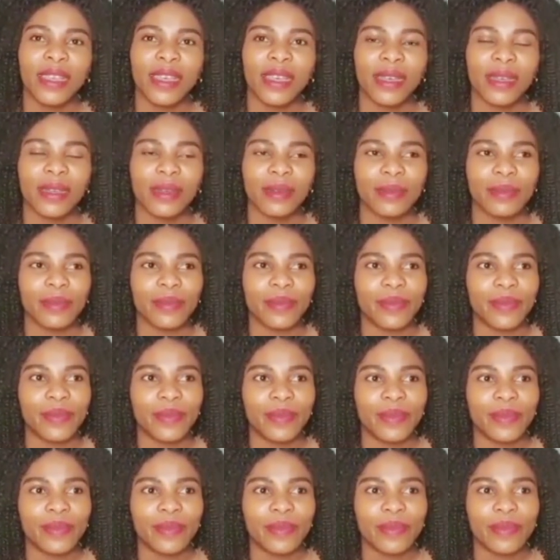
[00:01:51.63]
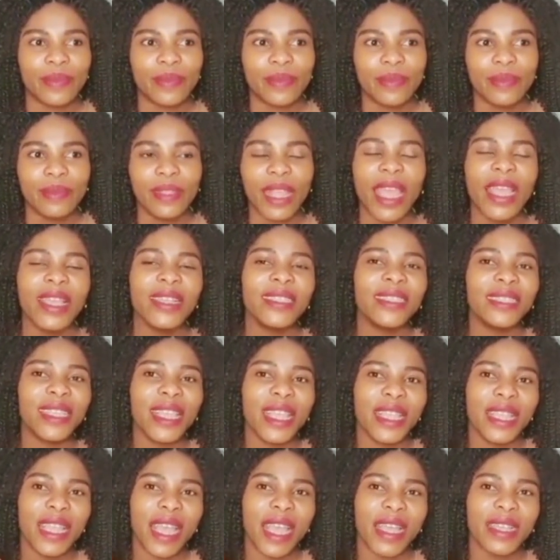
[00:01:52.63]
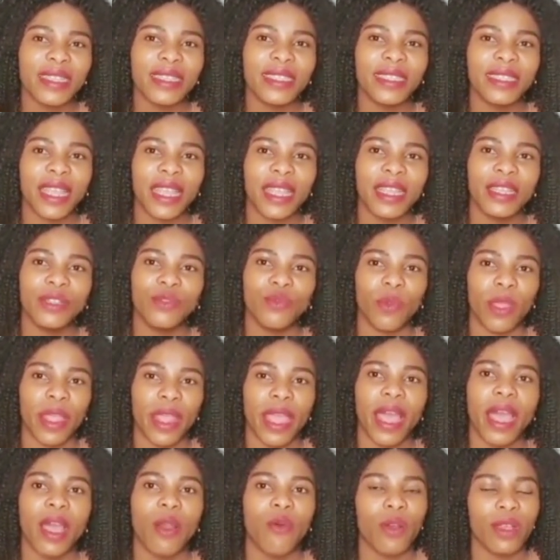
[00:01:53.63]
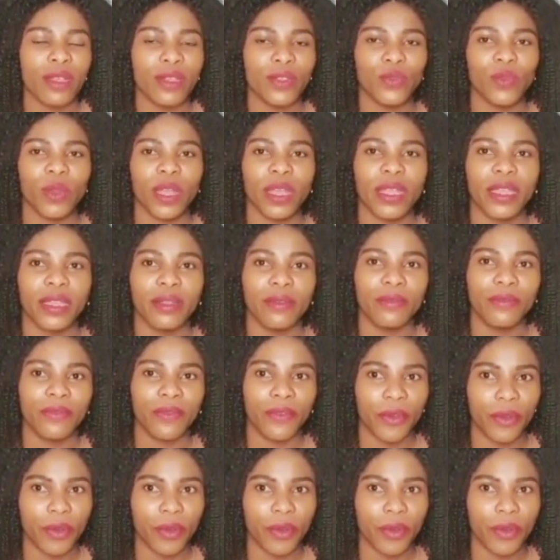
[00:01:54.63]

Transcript: I stayed where I was working